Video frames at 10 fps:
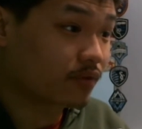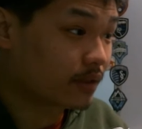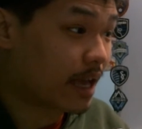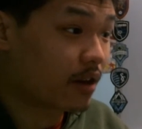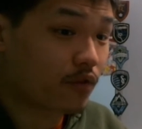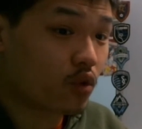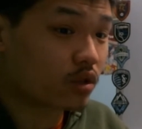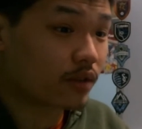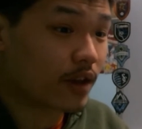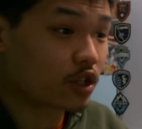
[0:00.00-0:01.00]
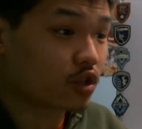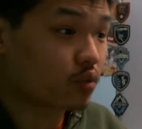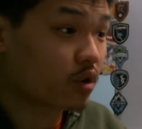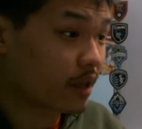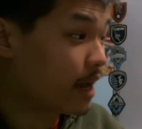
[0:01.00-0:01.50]
that, of course, eventually
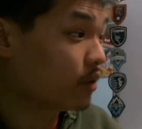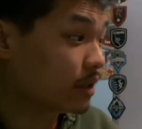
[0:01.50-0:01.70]
work out,